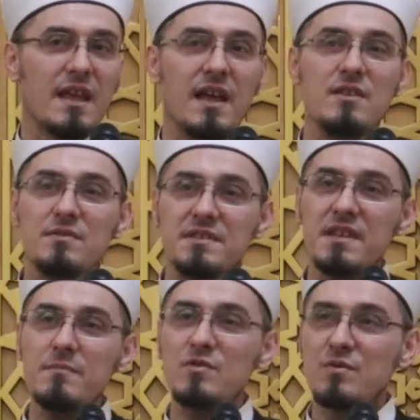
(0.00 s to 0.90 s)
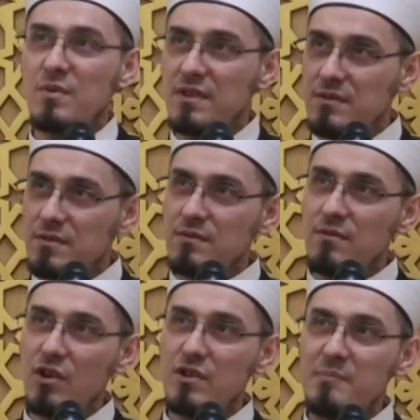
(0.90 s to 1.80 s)
And you seem to want to
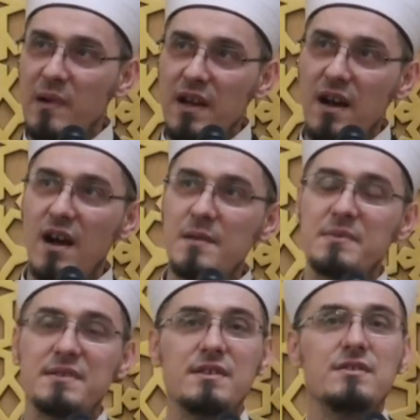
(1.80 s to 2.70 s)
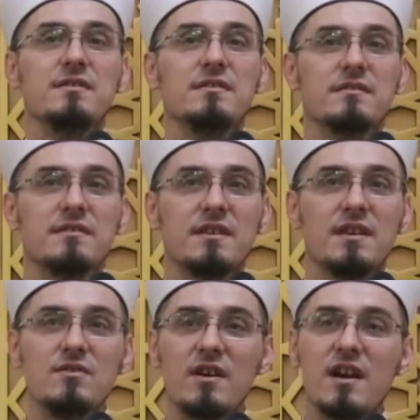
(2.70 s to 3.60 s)
occupy a high position.
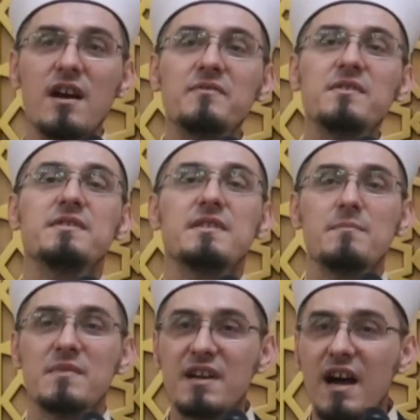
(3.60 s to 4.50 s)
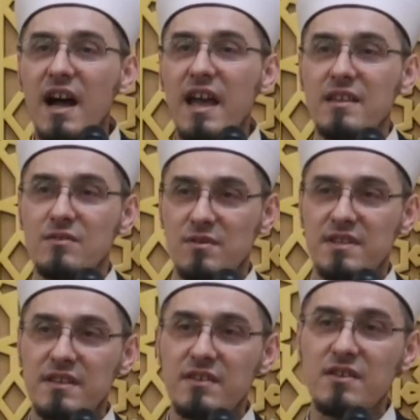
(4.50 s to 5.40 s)
You are after some kind or
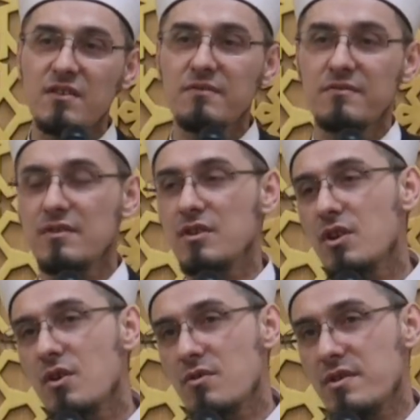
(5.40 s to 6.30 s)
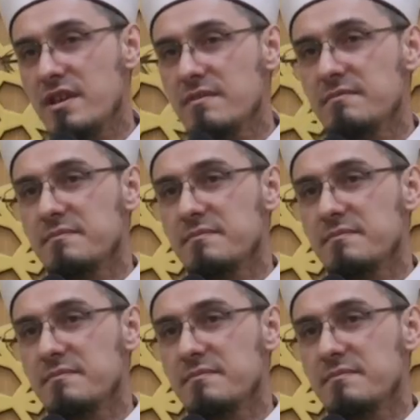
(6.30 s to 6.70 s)
degree of glory.